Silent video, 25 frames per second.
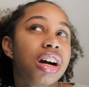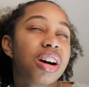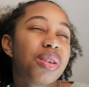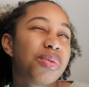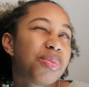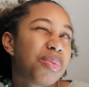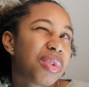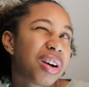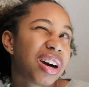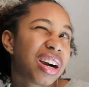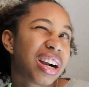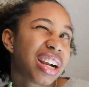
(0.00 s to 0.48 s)

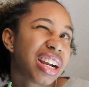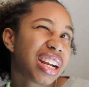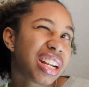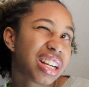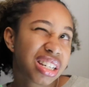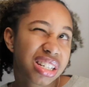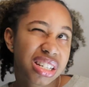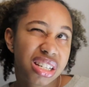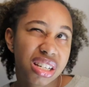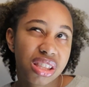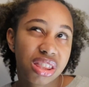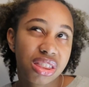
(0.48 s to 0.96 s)

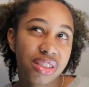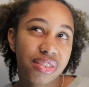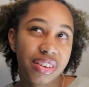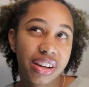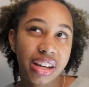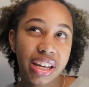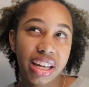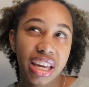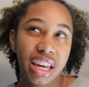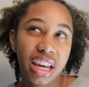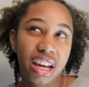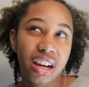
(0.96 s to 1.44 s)
one to
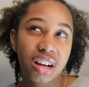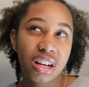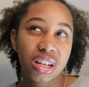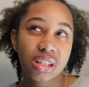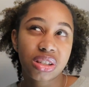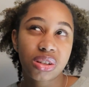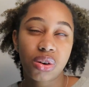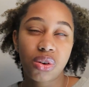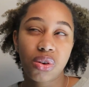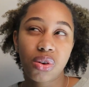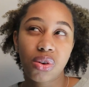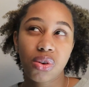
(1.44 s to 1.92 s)
three
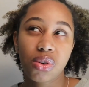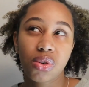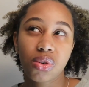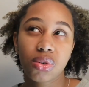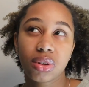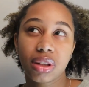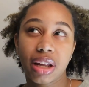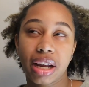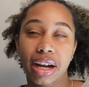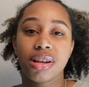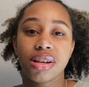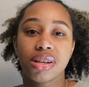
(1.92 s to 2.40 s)
years
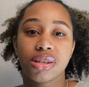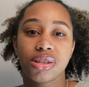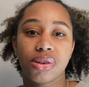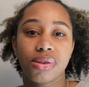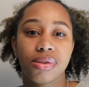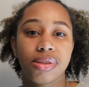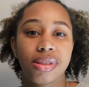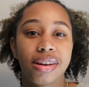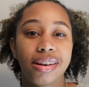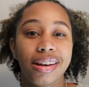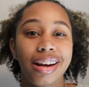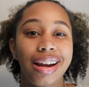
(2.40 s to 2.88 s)
old
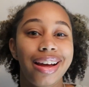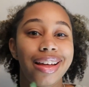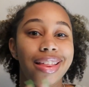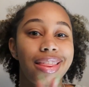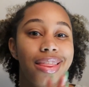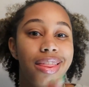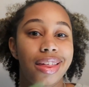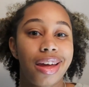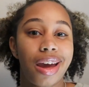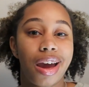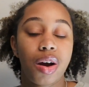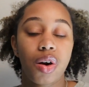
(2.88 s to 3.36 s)
so they're
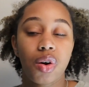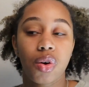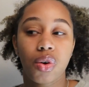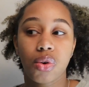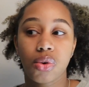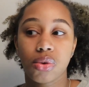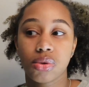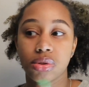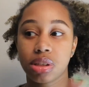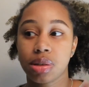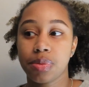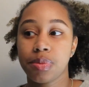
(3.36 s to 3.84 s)
not that
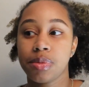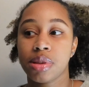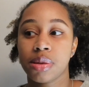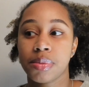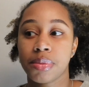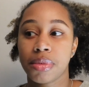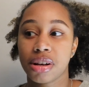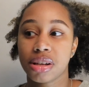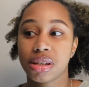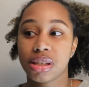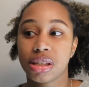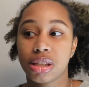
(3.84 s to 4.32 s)
old some of
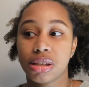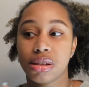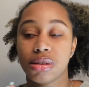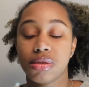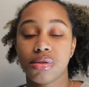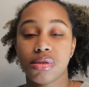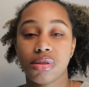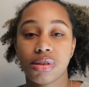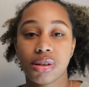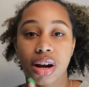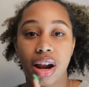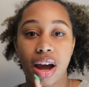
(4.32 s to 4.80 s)
them are
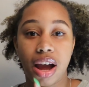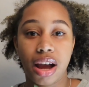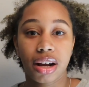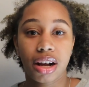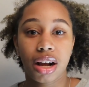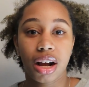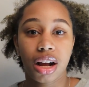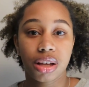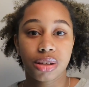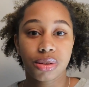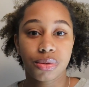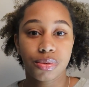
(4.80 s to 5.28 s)
still on
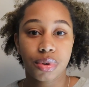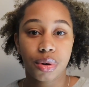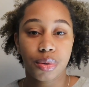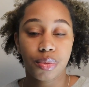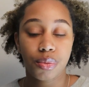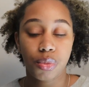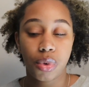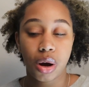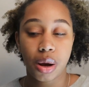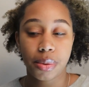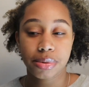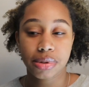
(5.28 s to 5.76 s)
icon
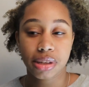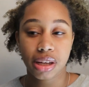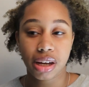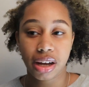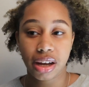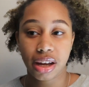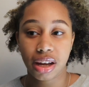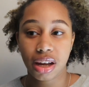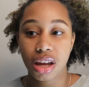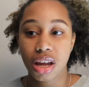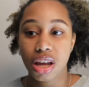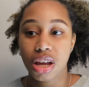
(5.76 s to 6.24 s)
swim
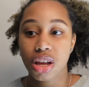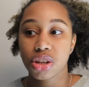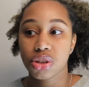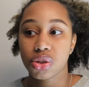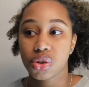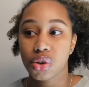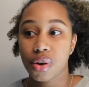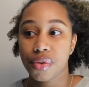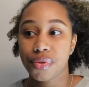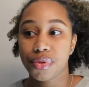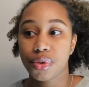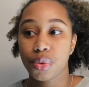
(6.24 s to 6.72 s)
website
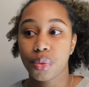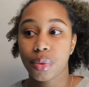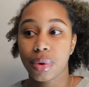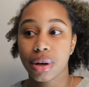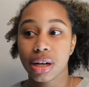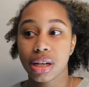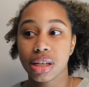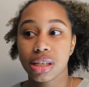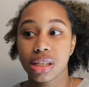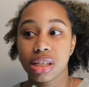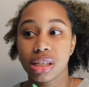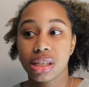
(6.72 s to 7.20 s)
so if you
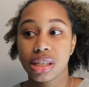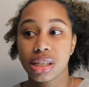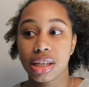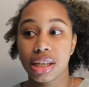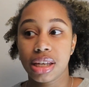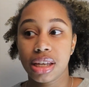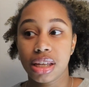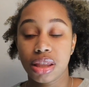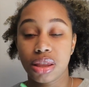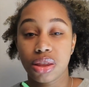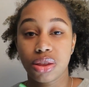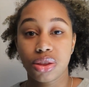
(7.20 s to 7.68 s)
want to
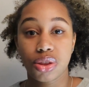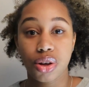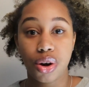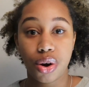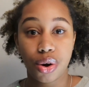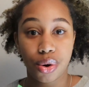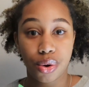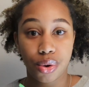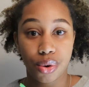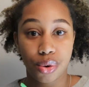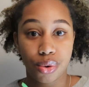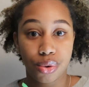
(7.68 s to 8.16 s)
see
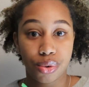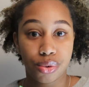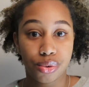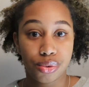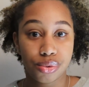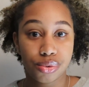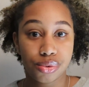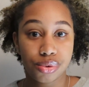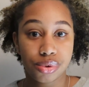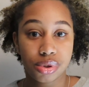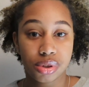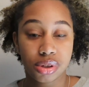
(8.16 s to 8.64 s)

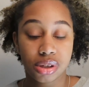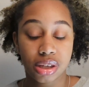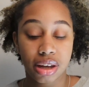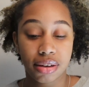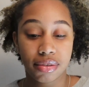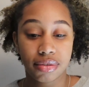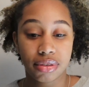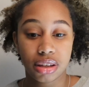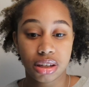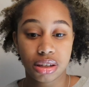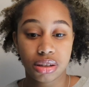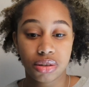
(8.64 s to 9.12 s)
those
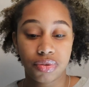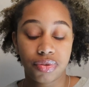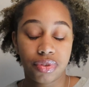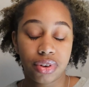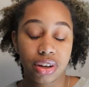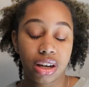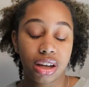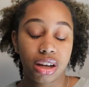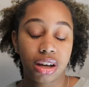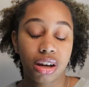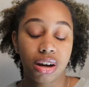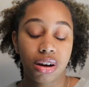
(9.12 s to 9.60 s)
if this
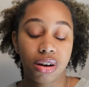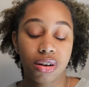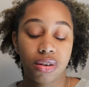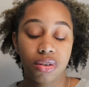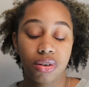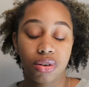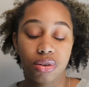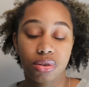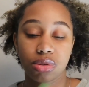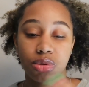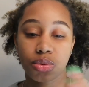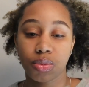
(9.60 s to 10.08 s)
video
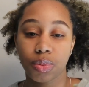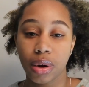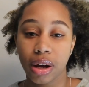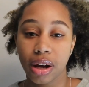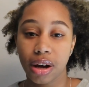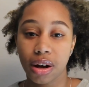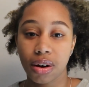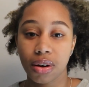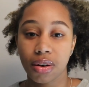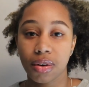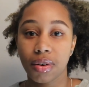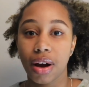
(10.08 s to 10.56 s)
goes
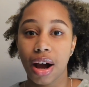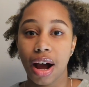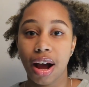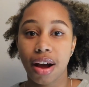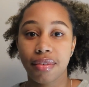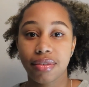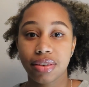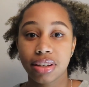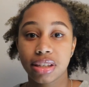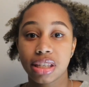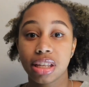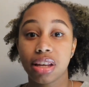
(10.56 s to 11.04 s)
well
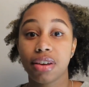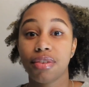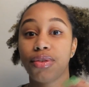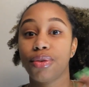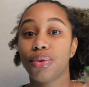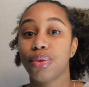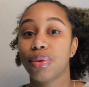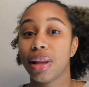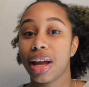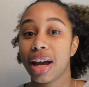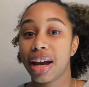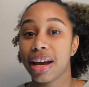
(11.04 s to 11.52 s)
obviously if
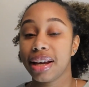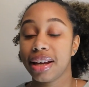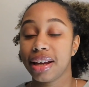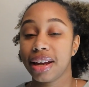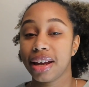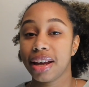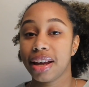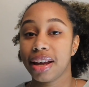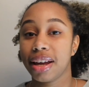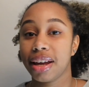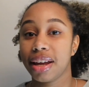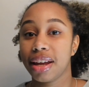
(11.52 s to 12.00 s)
you like
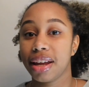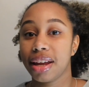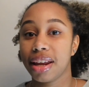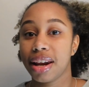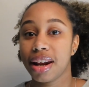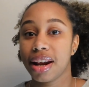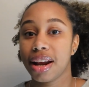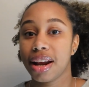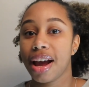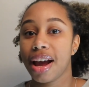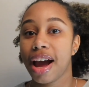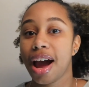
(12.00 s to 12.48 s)
it
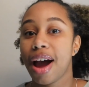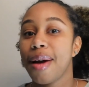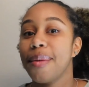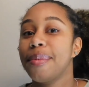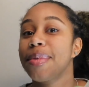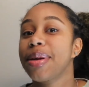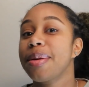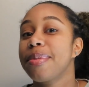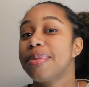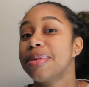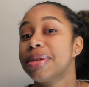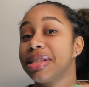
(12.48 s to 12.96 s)
I'll
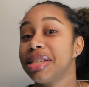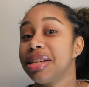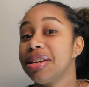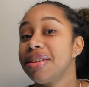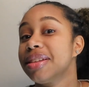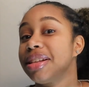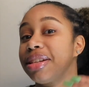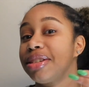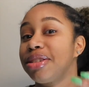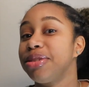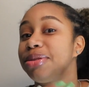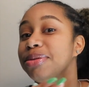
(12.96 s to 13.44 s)
be able to
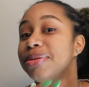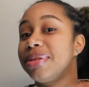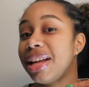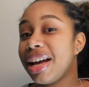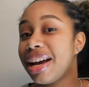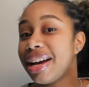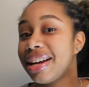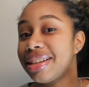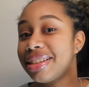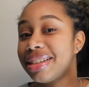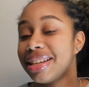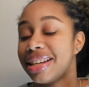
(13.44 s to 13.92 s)
tell that you
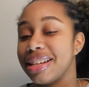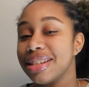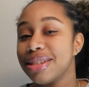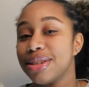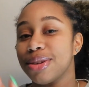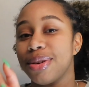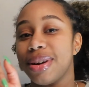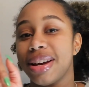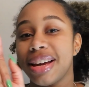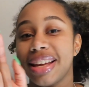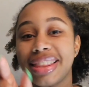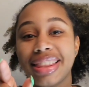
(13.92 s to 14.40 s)
liked it.
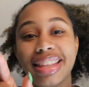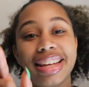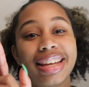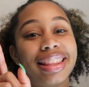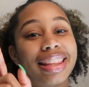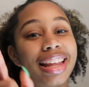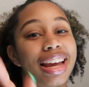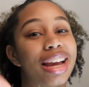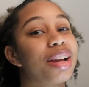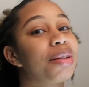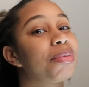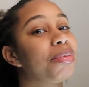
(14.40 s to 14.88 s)
So hit
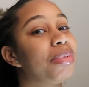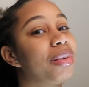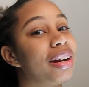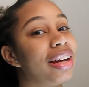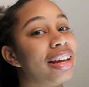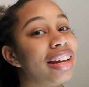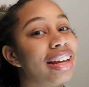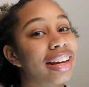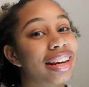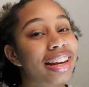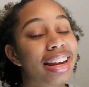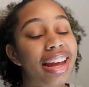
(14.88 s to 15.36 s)
that like
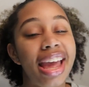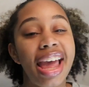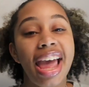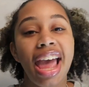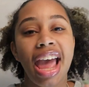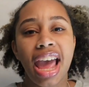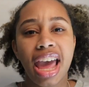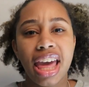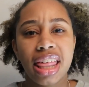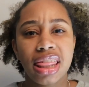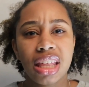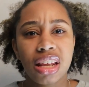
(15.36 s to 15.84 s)
button.
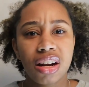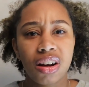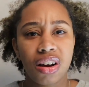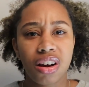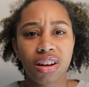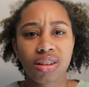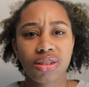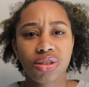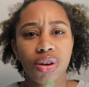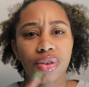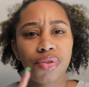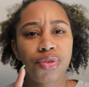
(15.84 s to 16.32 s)
And then
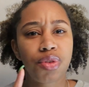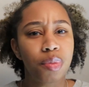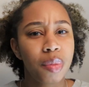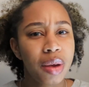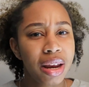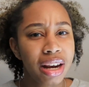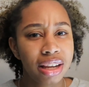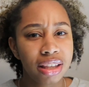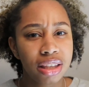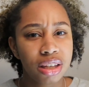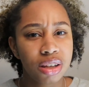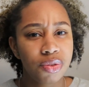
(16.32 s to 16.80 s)
also if you
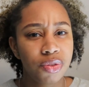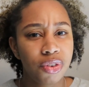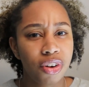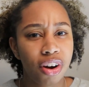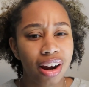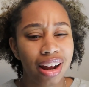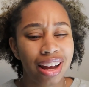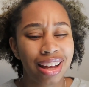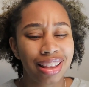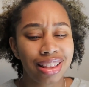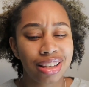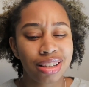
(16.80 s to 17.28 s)
made it this
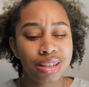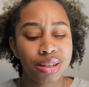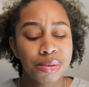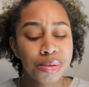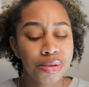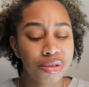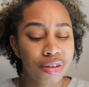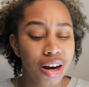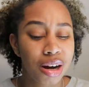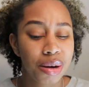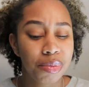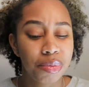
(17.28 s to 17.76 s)
far, hit the
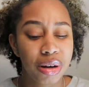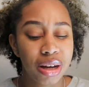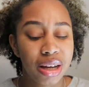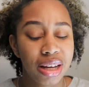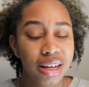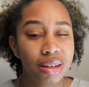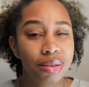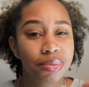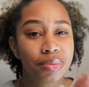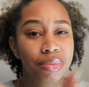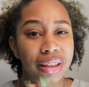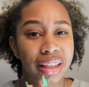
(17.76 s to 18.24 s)
subscribe
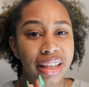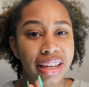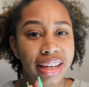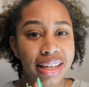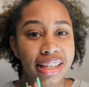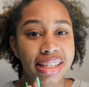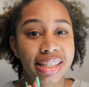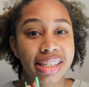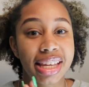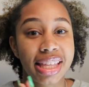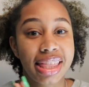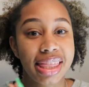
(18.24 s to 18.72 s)
button,
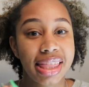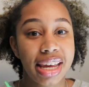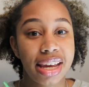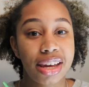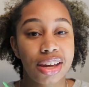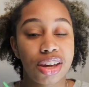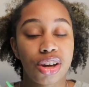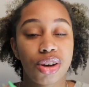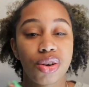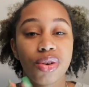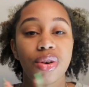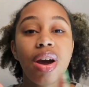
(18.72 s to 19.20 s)
please and
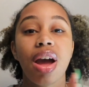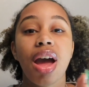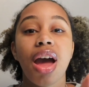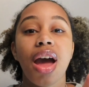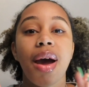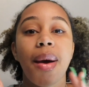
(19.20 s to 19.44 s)
thank you.